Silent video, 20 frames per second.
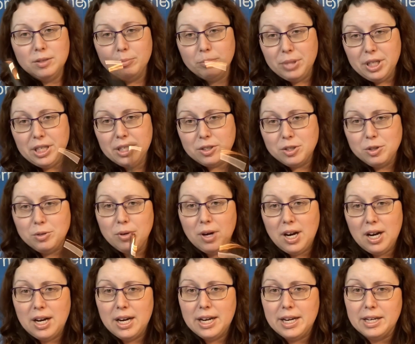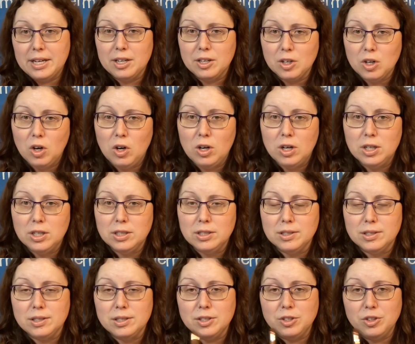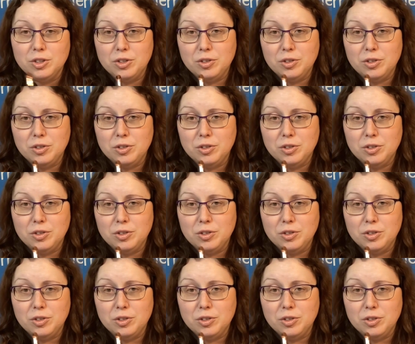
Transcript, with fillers: being too high can cause